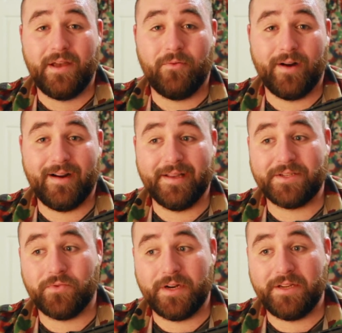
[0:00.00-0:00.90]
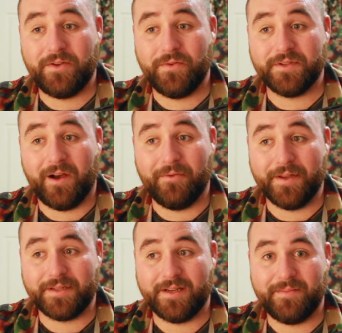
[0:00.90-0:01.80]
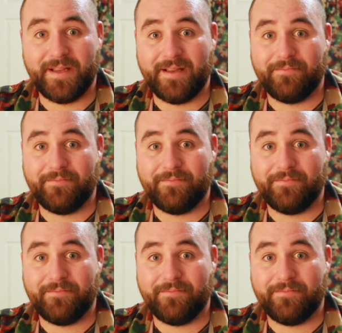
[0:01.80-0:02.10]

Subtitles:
whereas 22 is always going to be